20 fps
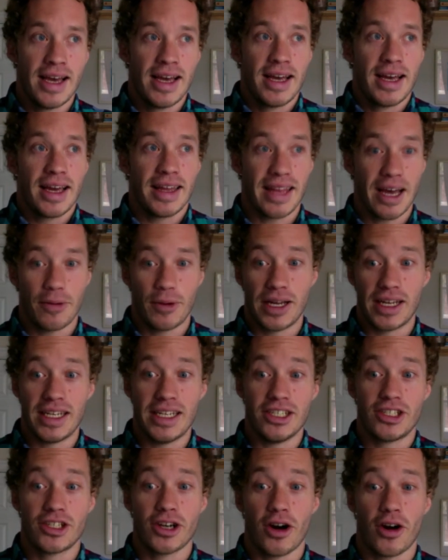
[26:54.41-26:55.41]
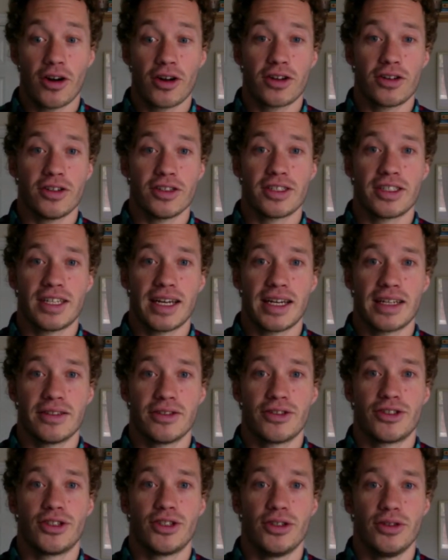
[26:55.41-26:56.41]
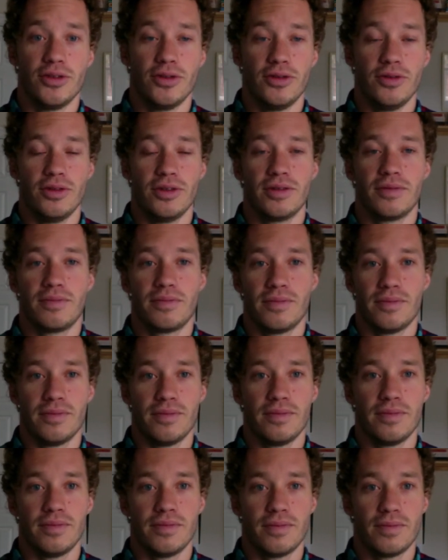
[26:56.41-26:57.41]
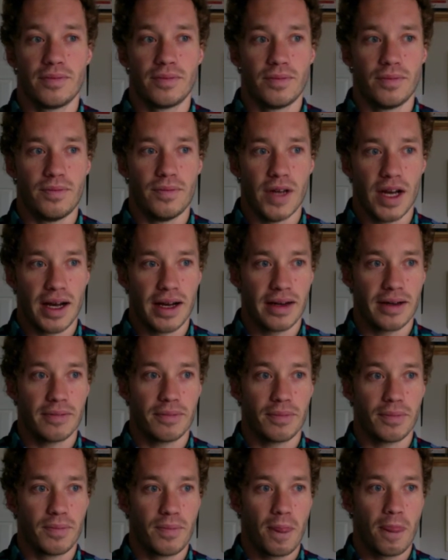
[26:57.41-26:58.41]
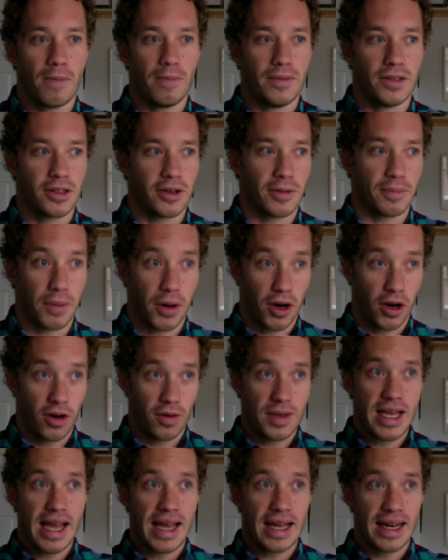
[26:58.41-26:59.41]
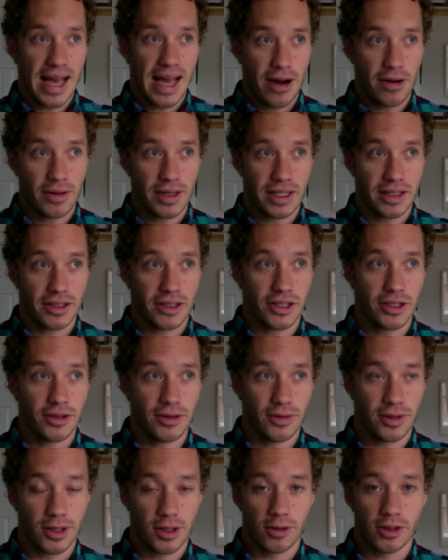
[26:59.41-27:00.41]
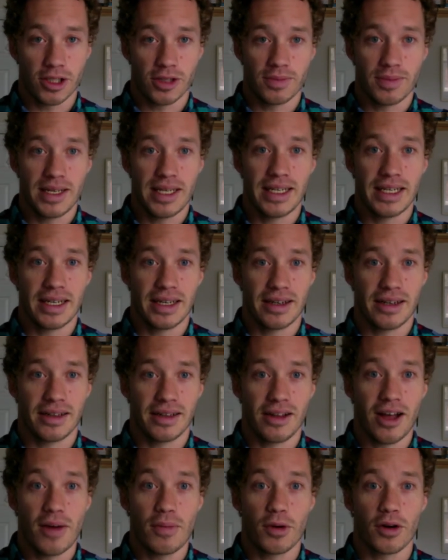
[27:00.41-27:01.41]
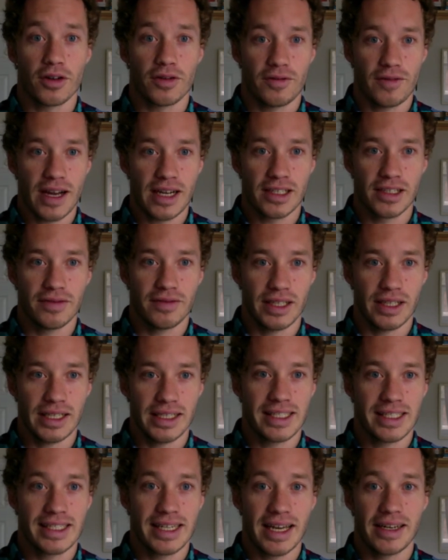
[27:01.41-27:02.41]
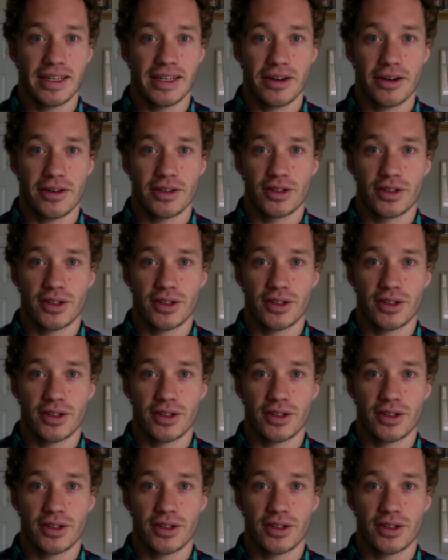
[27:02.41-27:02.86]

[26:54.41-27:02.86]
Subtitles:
And that way each article stands to sort of permeate out into social media a lot more effectively, standing on its